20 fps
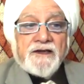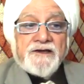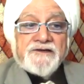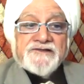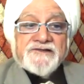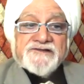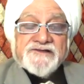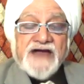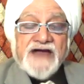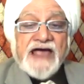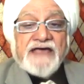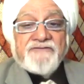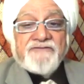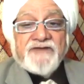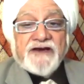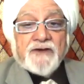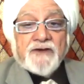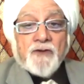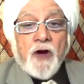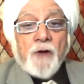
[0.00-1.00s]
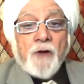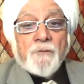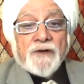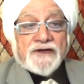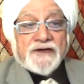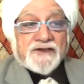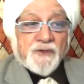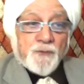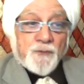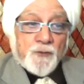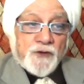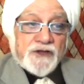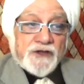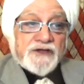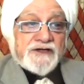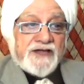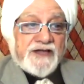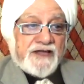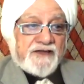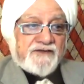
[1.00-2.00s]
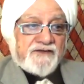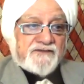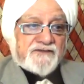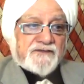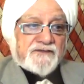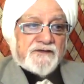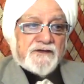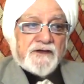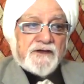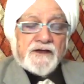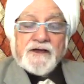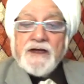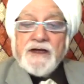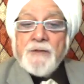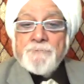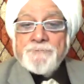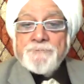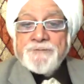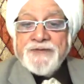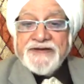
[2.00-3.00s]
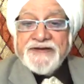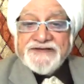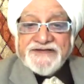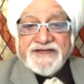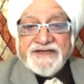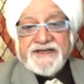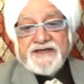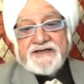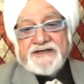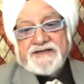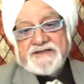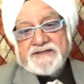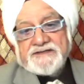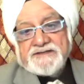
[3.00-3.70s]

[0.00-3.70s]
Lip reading: strive in common. The word is competere.